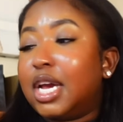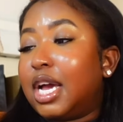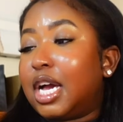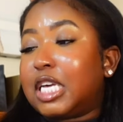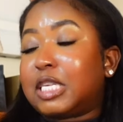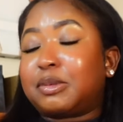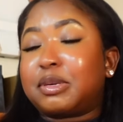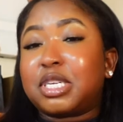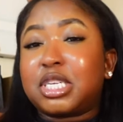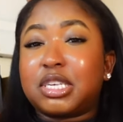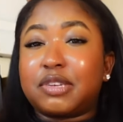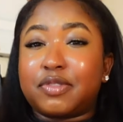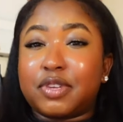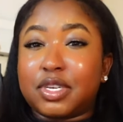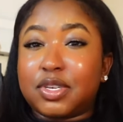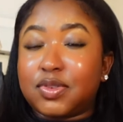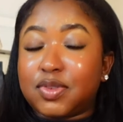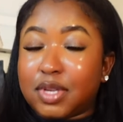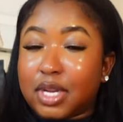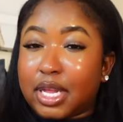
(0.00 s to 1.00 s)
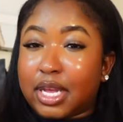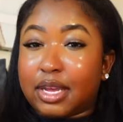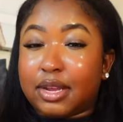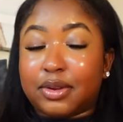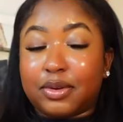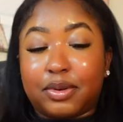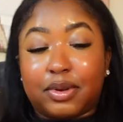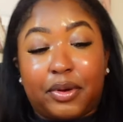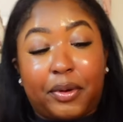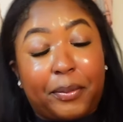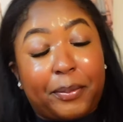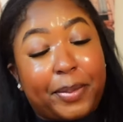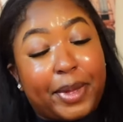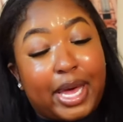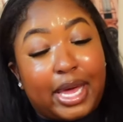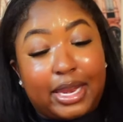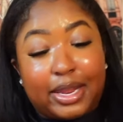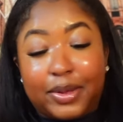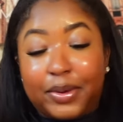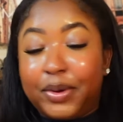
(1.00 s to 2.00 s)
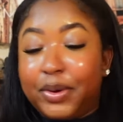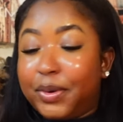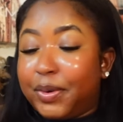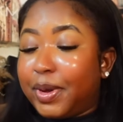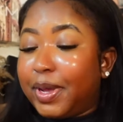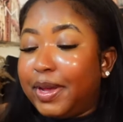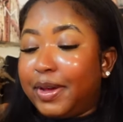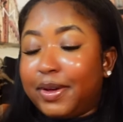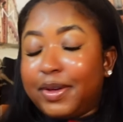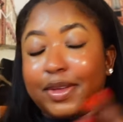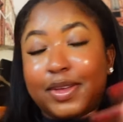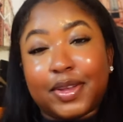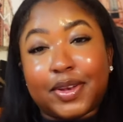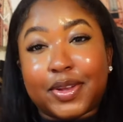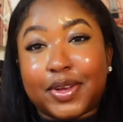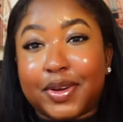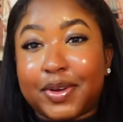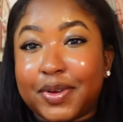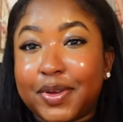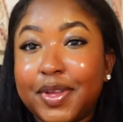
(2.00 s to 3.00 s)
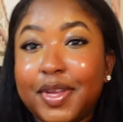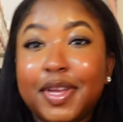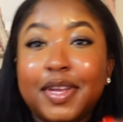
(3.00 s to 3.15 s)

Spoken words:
especially if you're using like, you know, little body oil, you know,